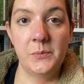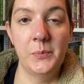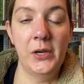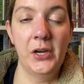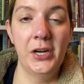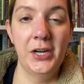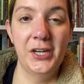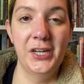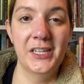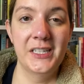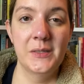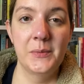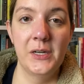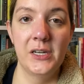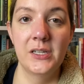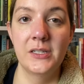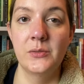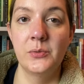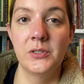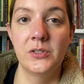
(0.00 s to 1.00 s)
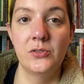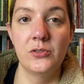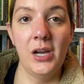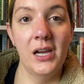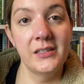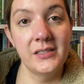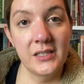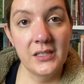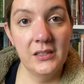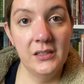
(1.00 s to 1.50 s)
but her experience was
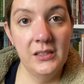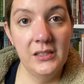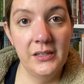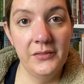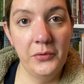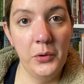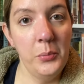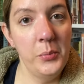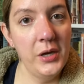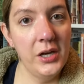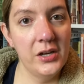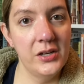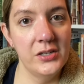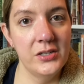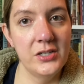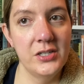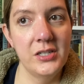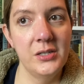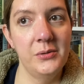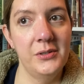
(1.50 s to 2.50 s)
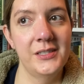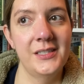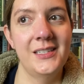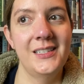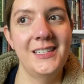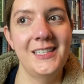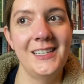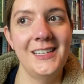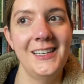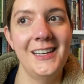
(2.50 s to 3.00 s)
drastically different because she was a
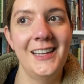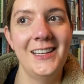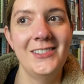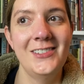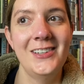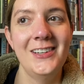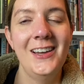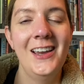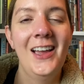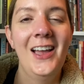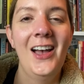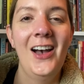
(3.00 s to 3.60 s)
teenager,